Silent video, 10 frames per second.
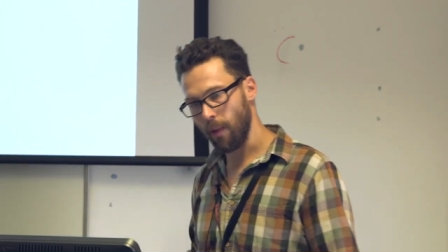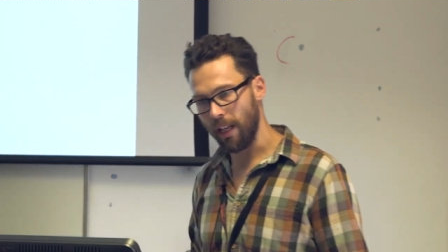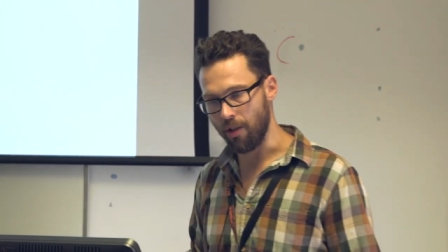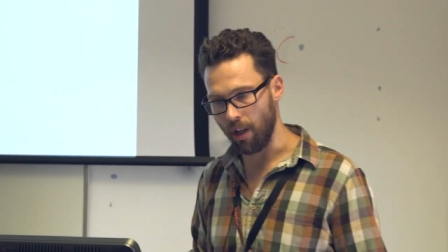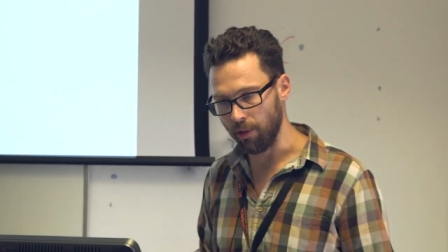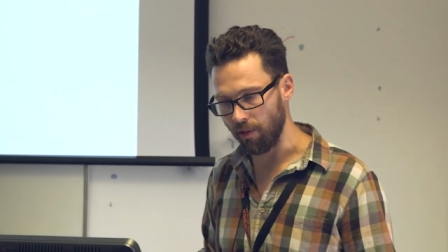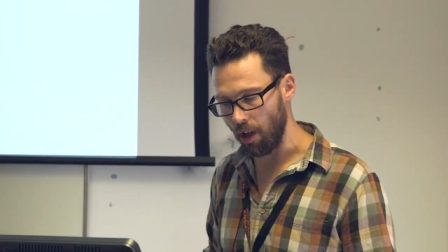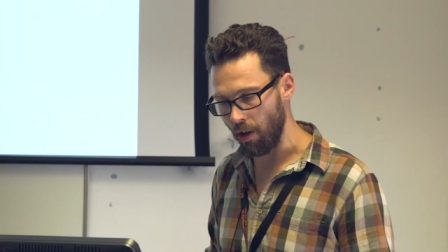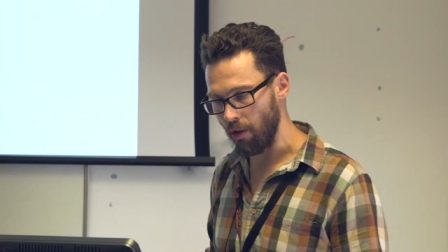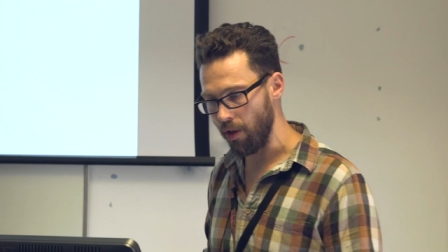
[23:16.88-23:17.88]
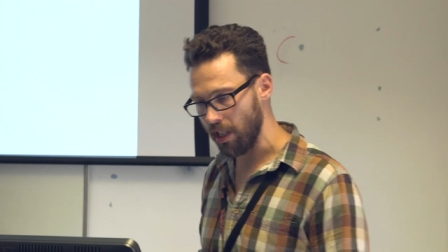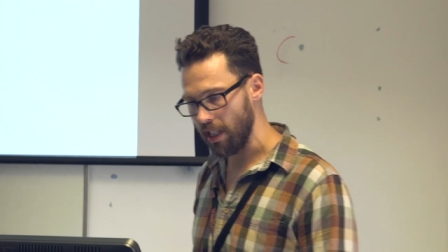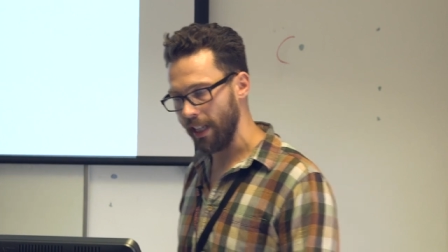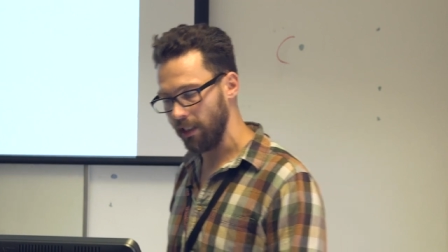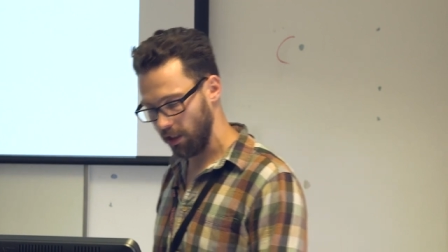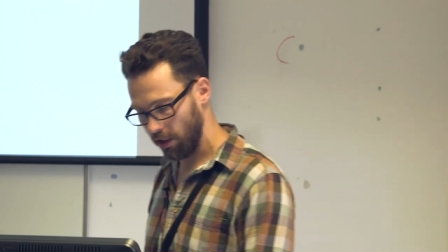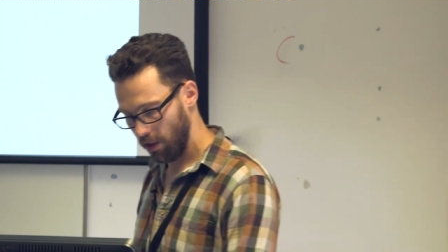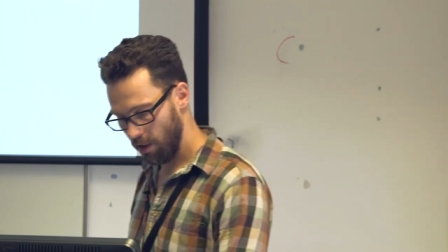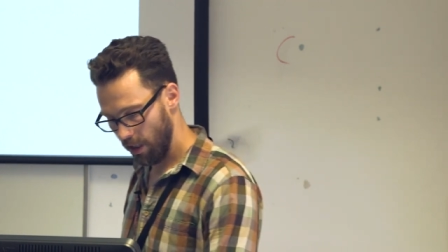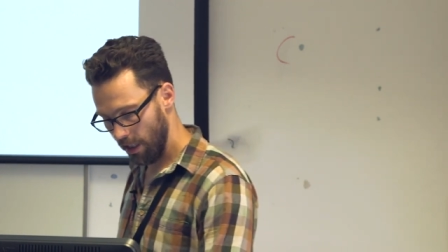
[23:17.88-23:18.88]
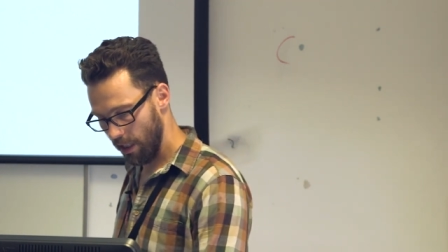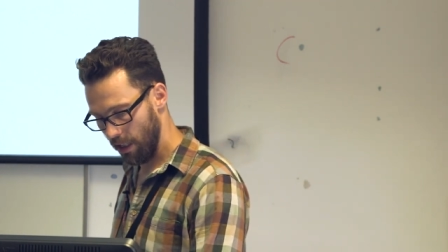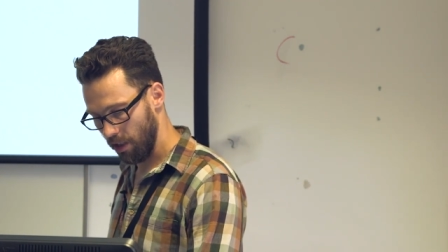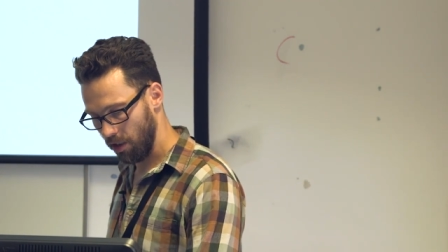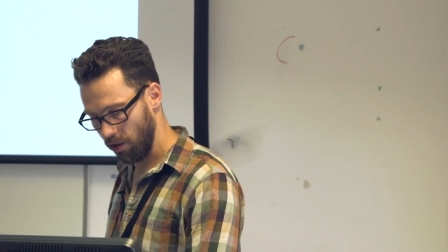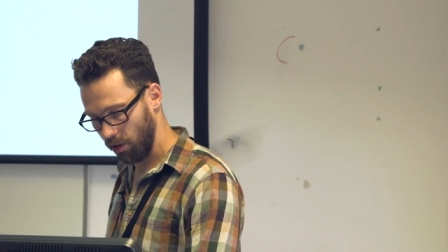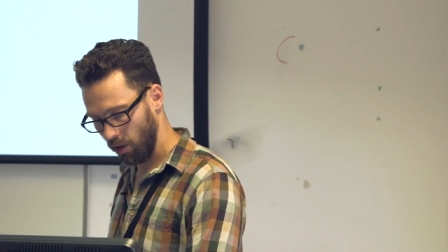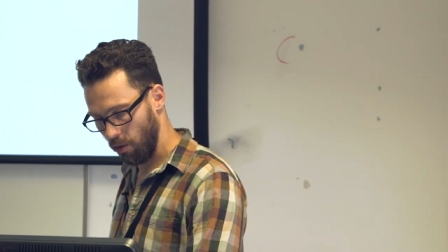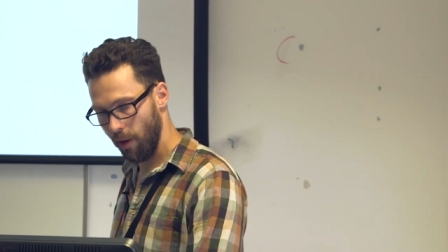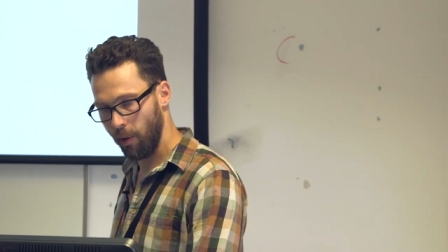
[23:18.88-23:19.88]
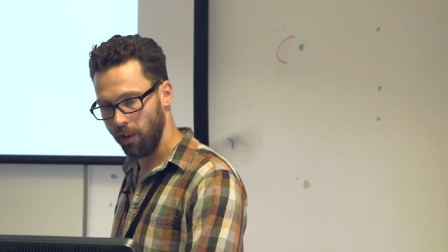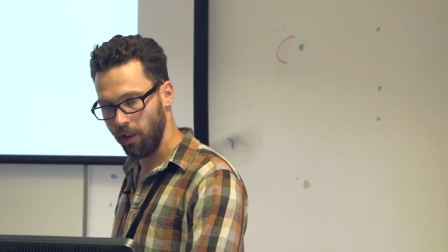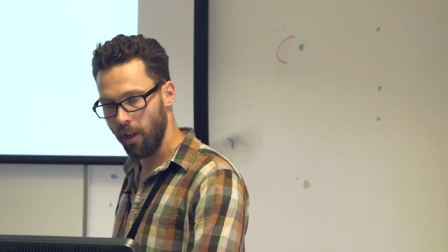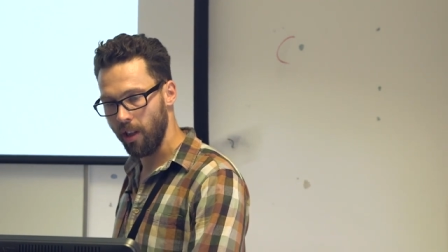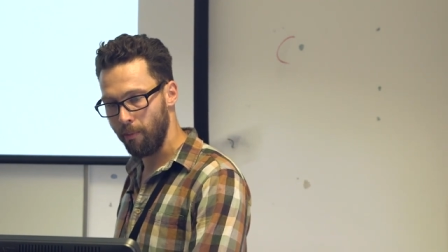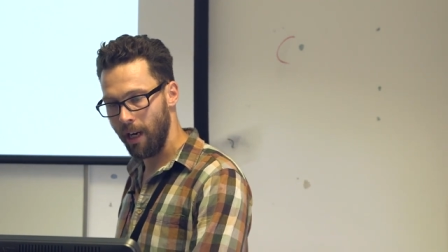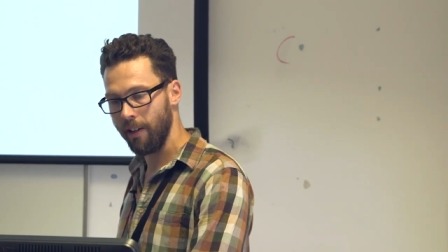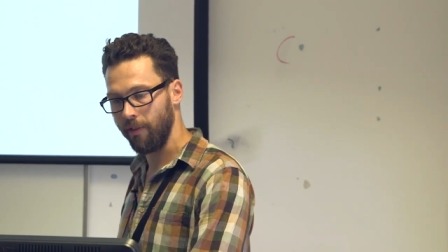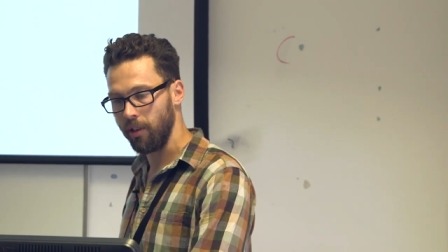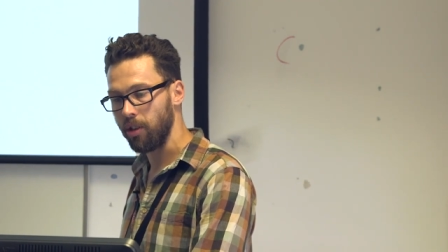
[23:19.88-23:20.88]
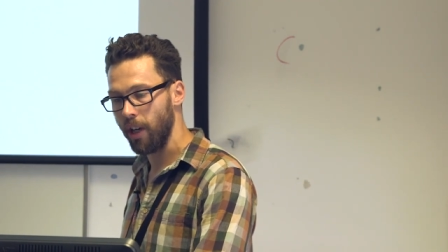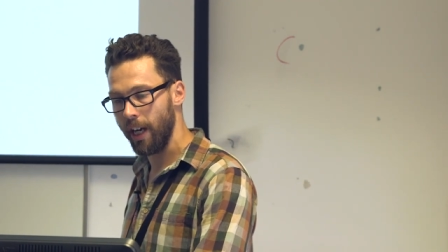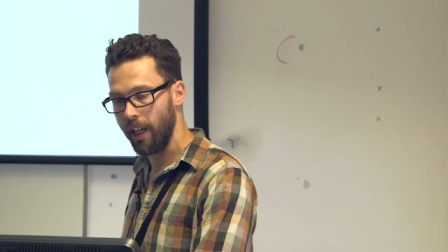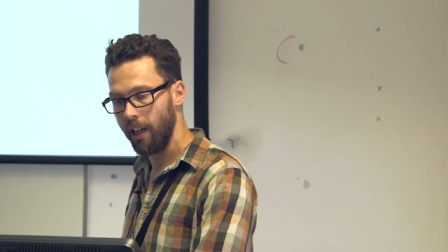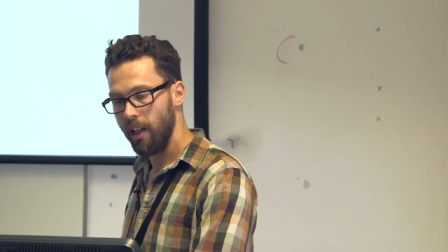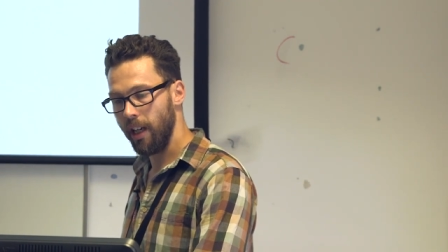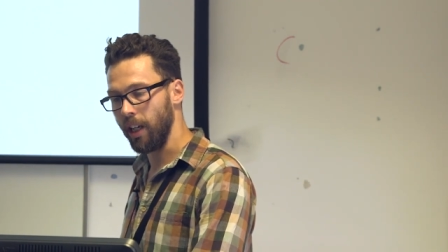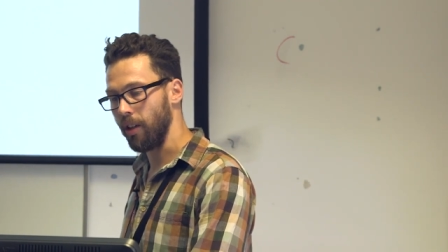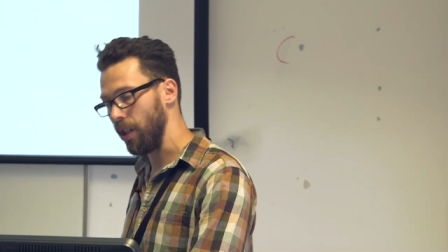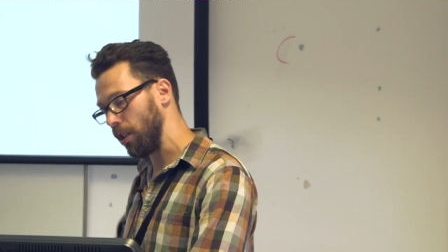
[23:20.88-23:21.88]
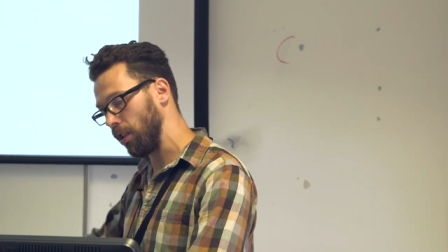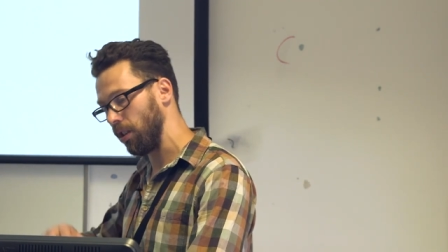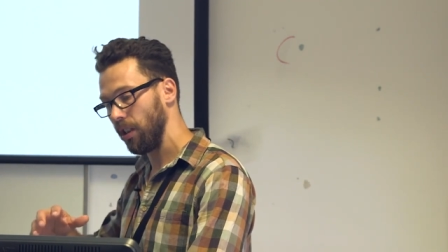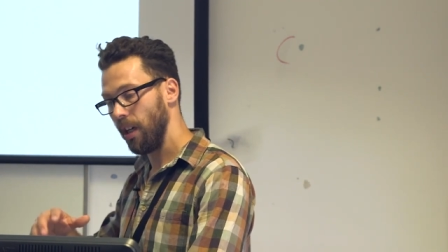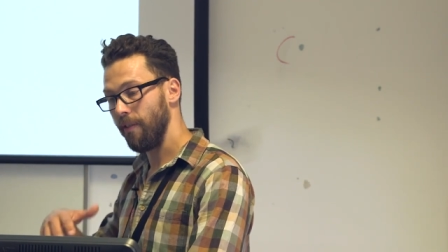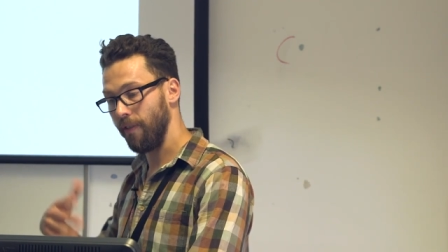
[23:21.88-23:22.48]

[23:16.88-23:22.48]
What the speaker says: In terms of non-ordinary states, this is also quite well known that mindfulness training increases